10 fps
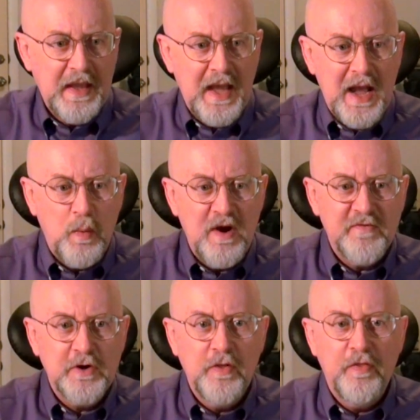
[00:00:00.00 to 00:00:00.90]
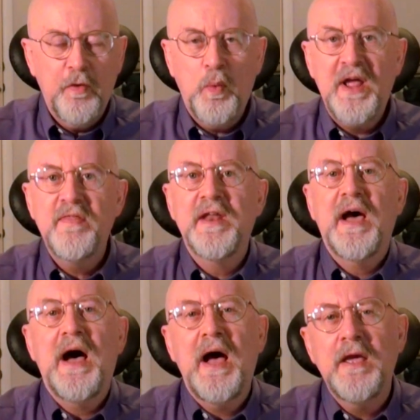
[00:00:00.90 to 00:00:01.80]
However, the way
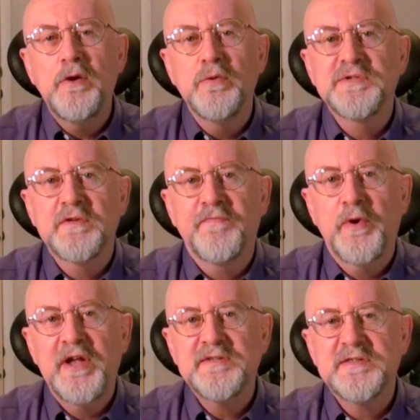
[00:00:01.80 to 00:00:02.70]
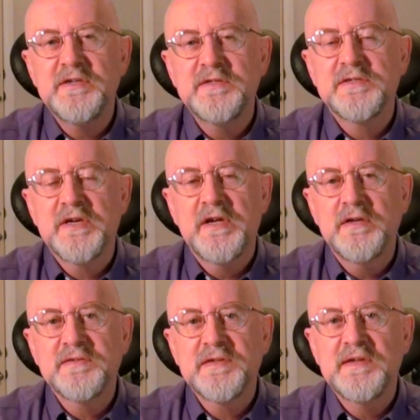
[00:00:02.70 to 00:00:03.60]
that I use the phrase these
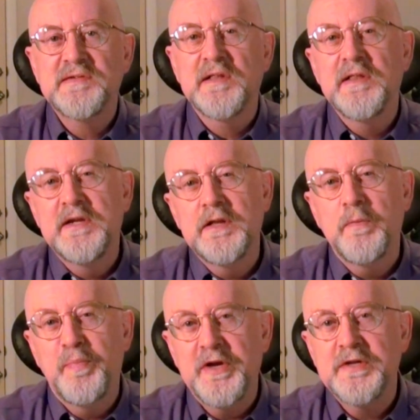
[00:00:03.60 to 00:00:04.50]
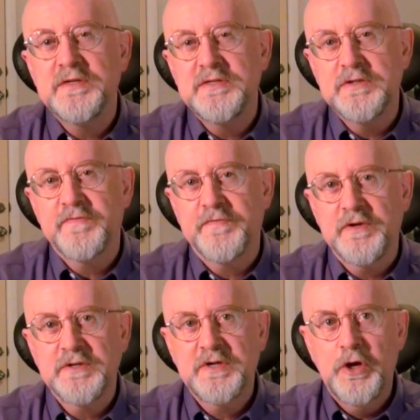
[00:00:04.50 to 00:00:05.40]
days is a little bit
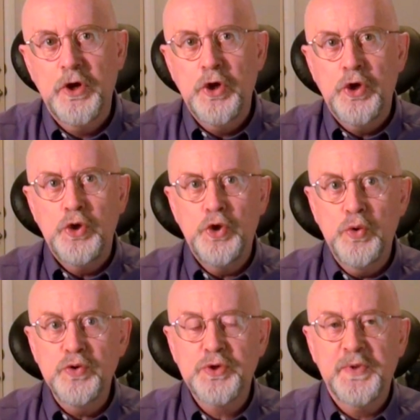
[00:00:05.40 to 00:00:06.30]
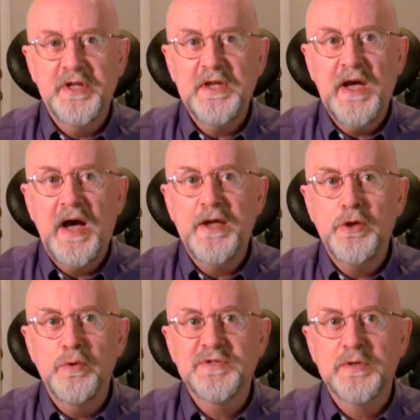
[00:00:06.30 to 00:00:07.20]
different. Usually, I
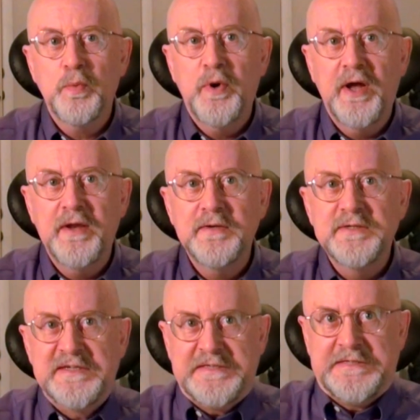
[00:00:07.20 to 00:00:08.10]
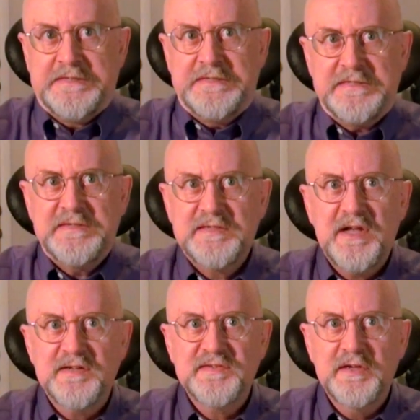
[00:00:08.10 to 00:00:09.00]
use it when
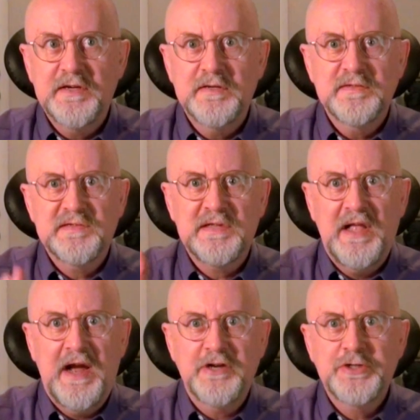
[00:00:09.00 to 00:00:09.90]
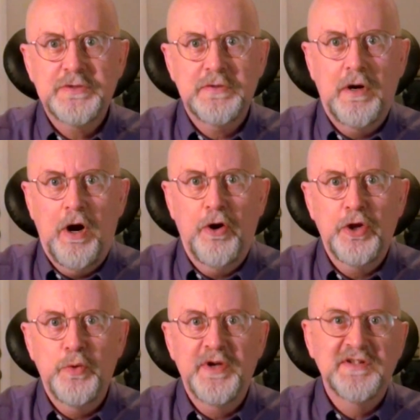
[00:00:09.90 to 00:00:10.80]
discussing /
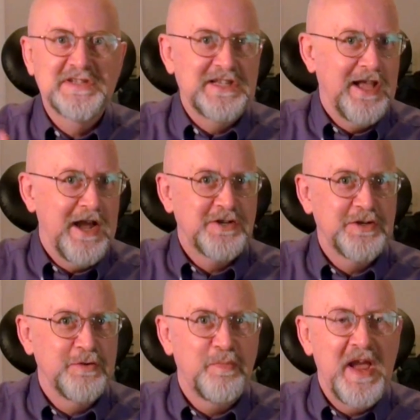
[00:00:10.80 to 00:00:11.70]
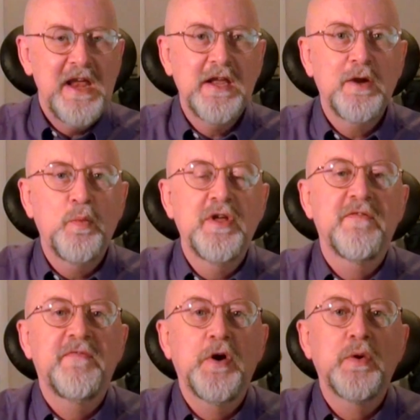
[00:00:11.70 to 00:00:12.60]
arguing / debating with
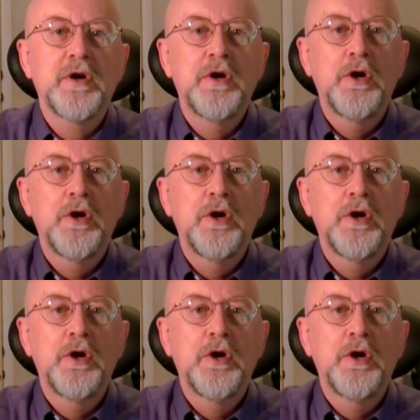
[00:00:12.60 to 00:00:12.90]
folk